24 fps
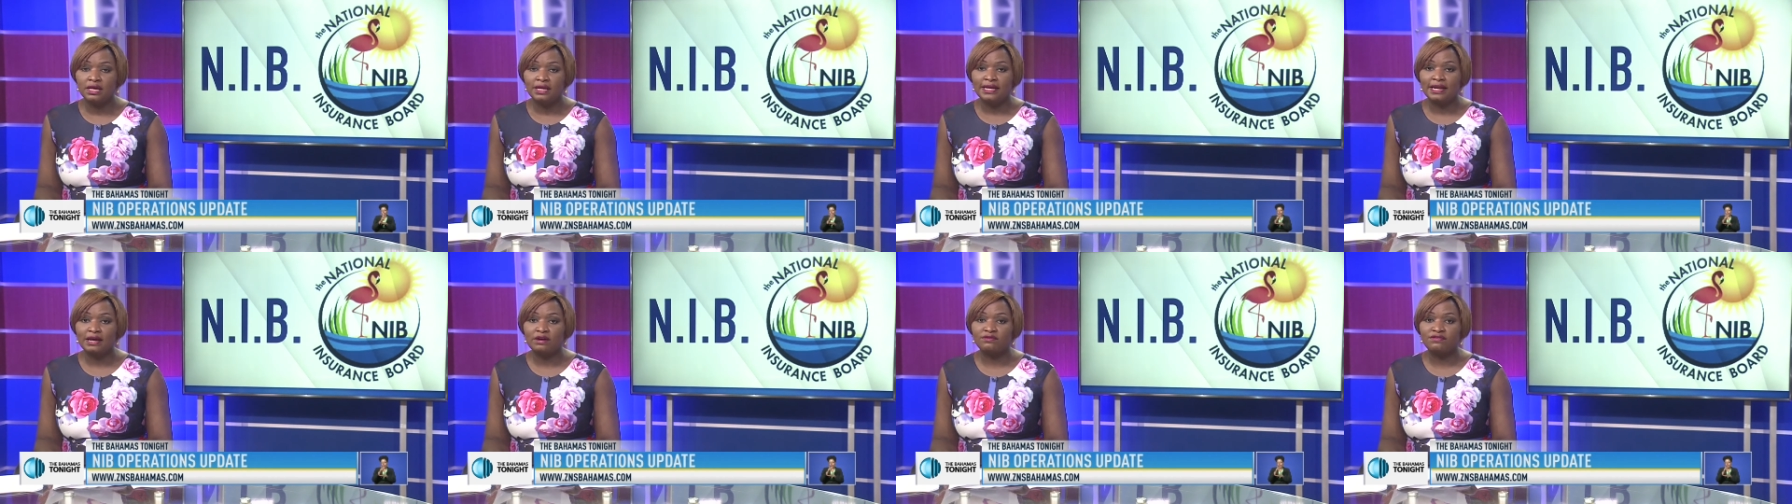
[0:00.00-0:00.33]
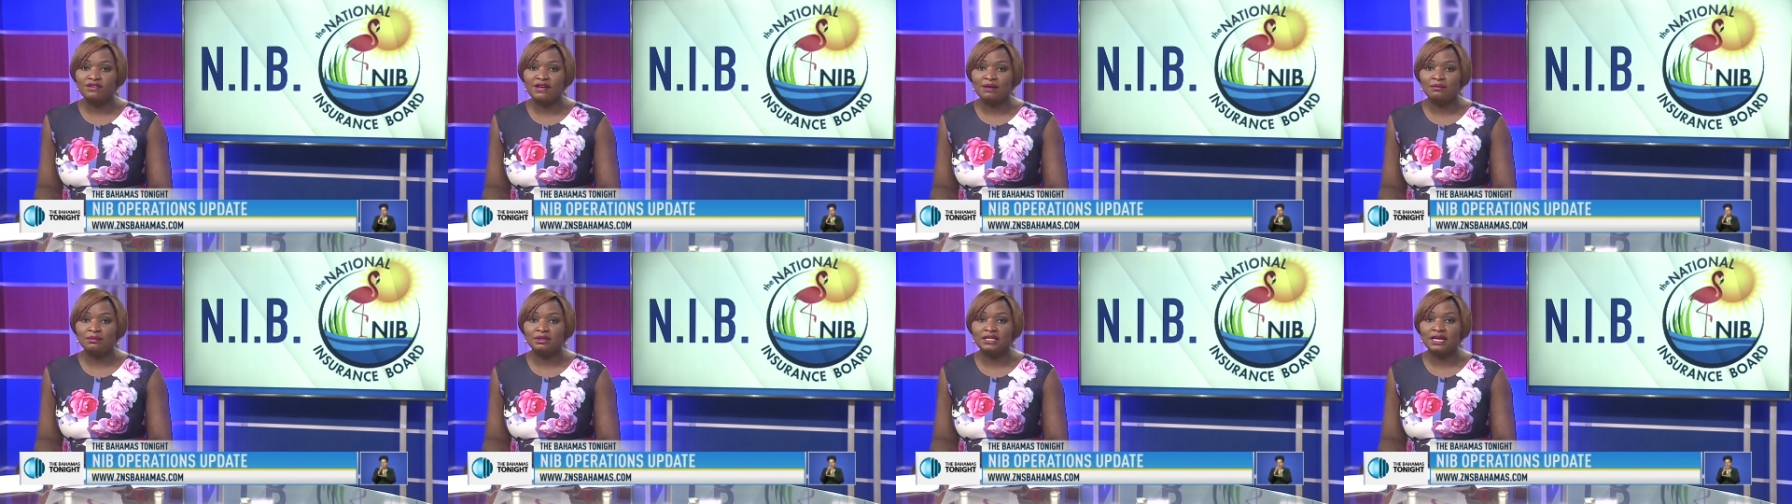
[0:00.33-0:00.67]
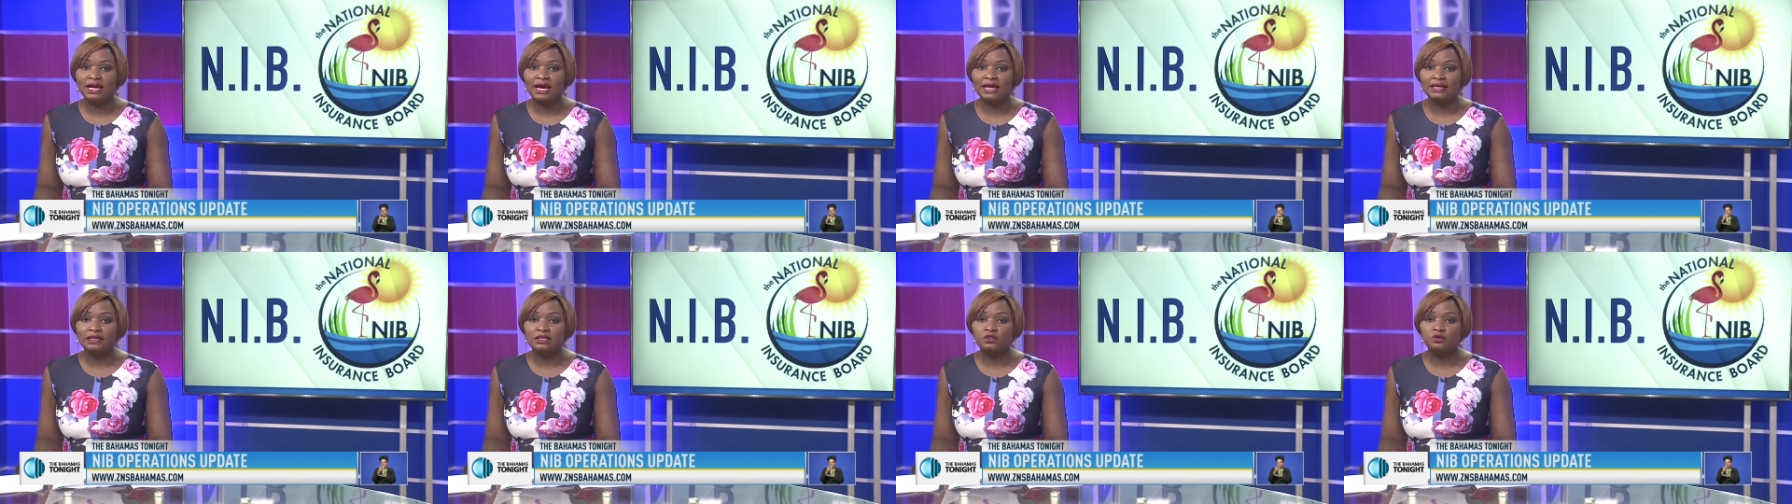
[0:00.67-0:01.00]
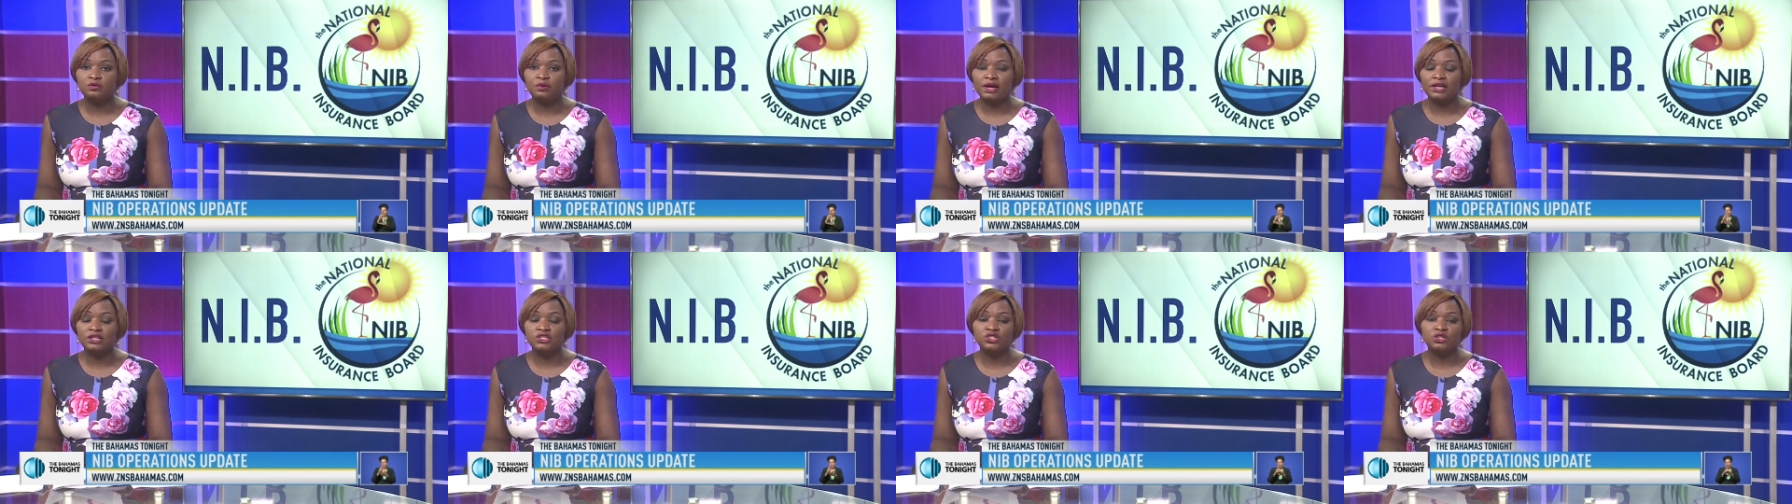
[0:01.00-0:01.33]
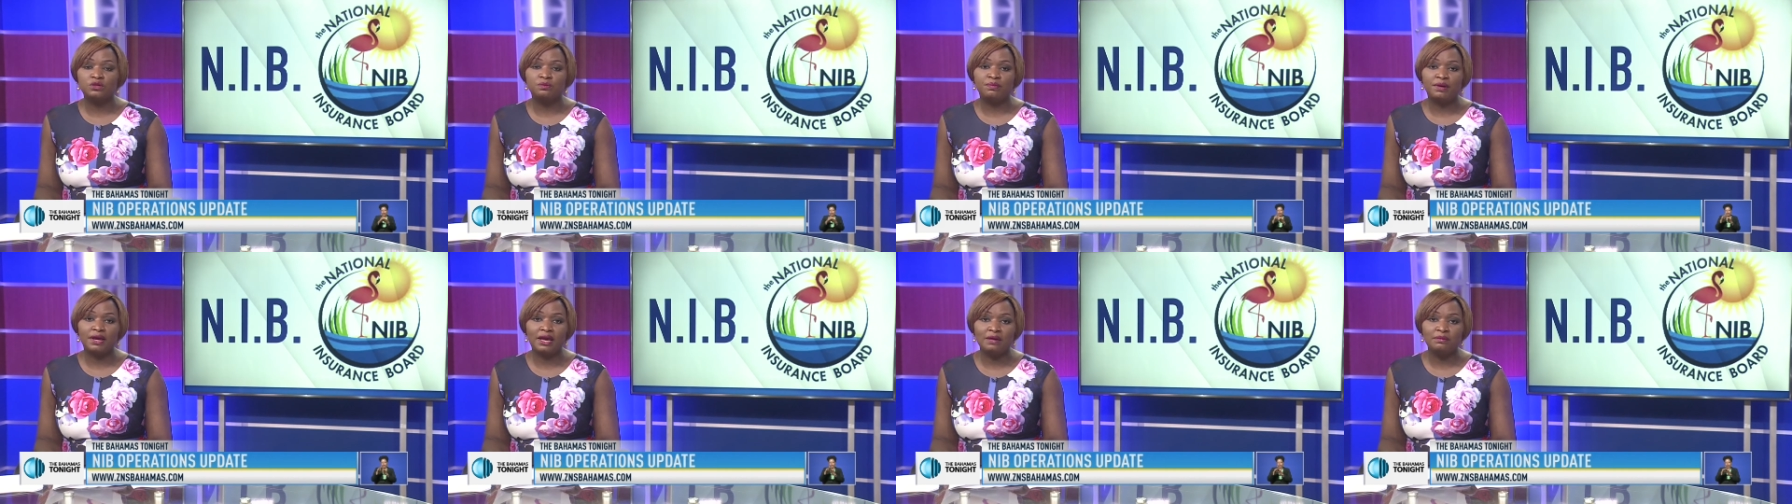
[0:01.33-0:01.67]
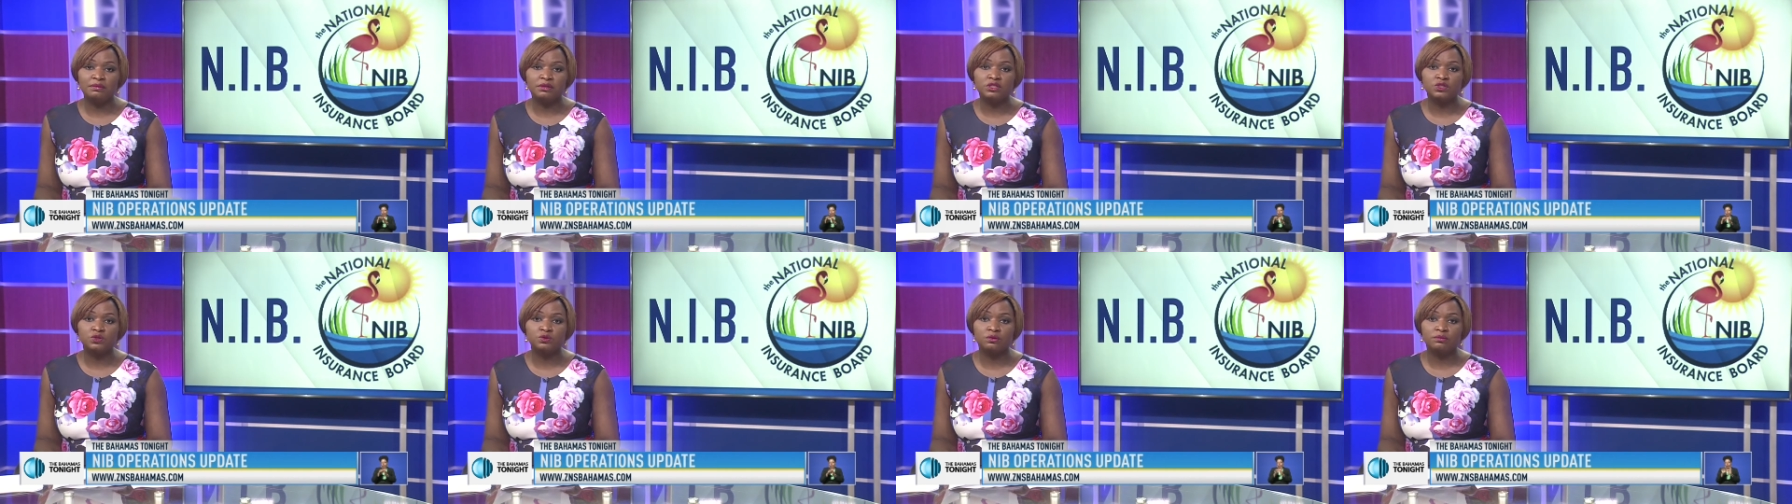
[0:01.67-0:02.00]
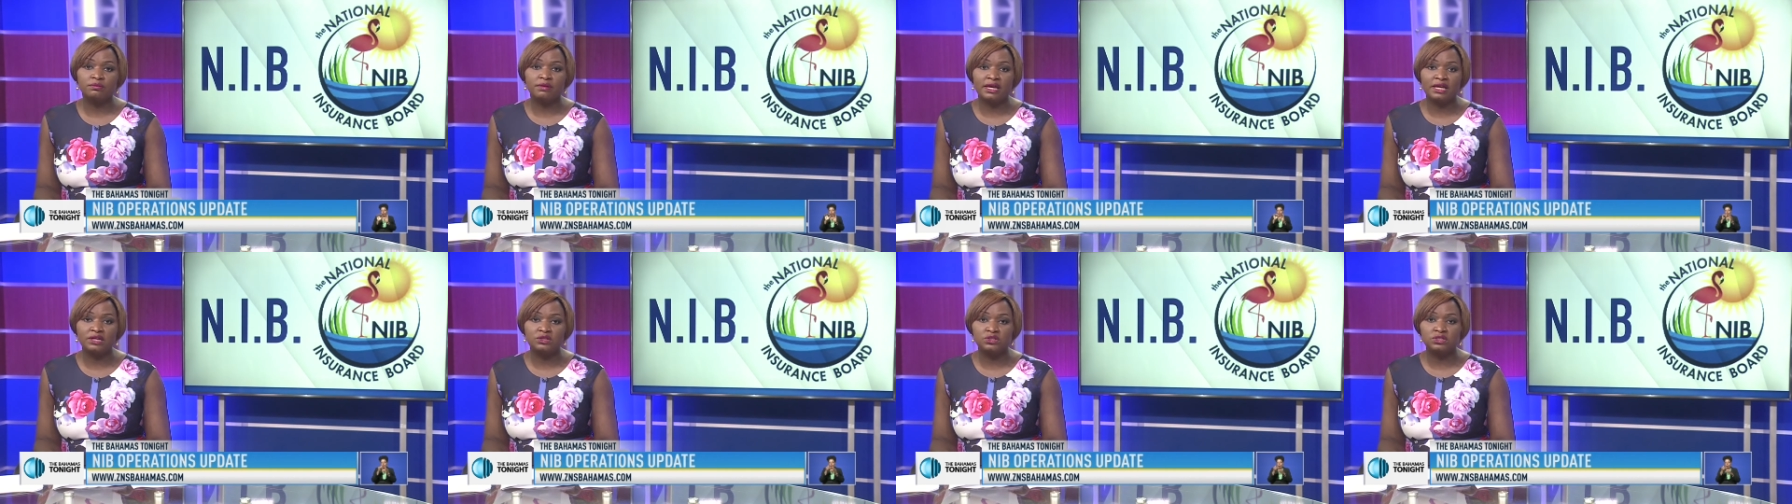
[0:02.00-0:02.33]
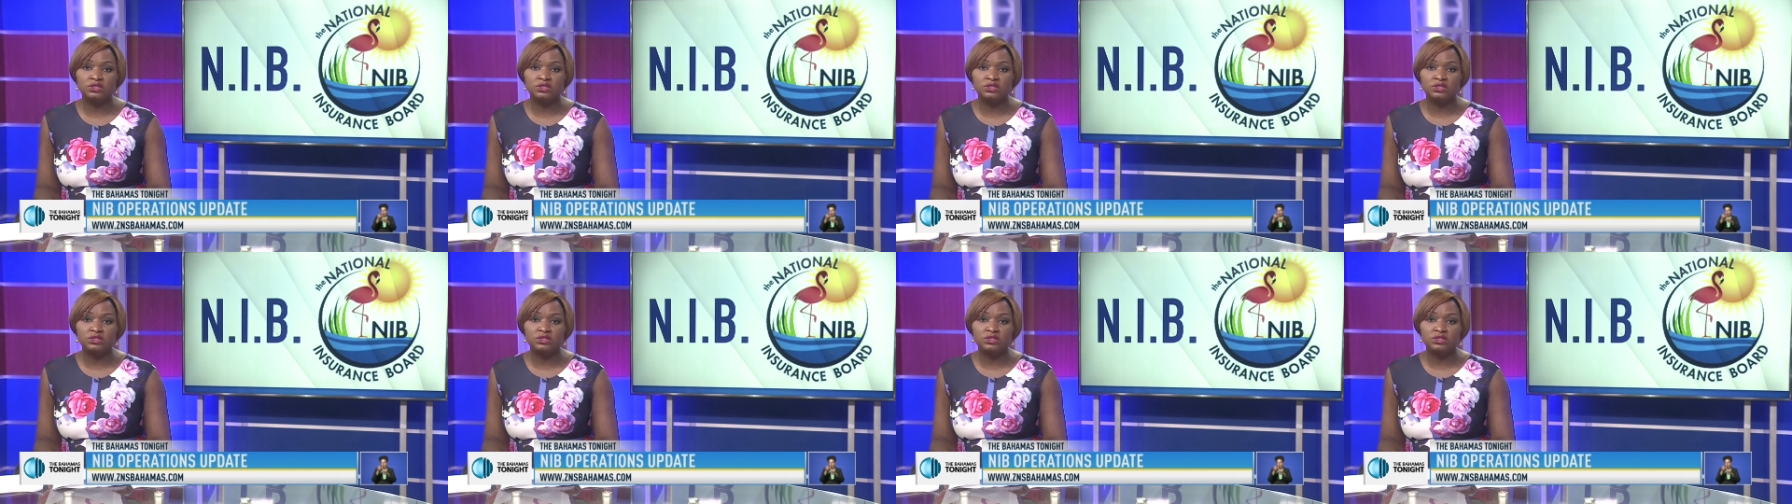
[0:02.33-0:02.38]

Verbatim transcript: Now, Family Island pension payments were made